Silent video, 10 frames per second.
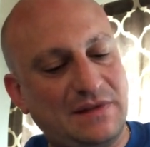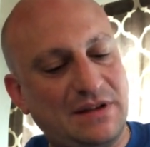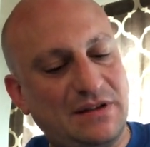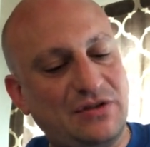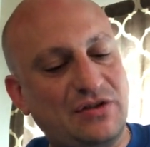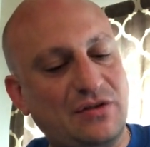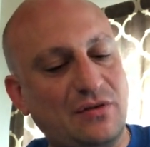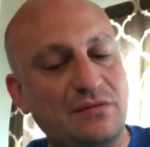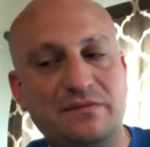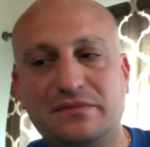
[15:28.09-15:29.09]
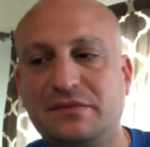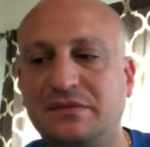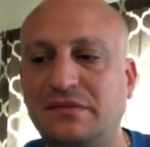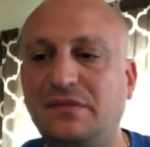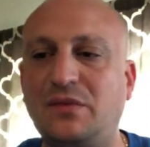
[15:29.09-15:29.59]
I'll just go
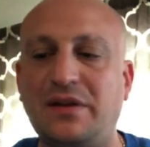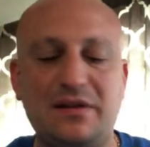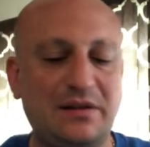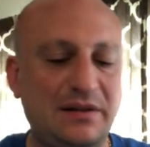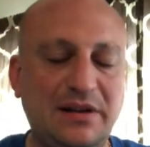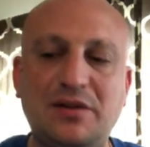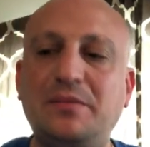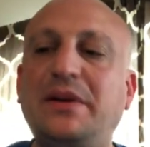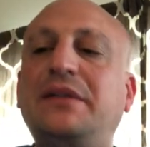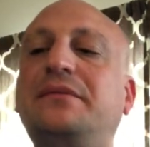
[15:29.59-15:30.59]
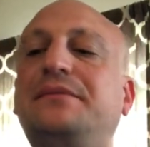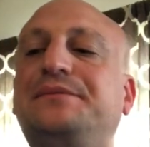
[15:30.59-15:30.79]
with a little bit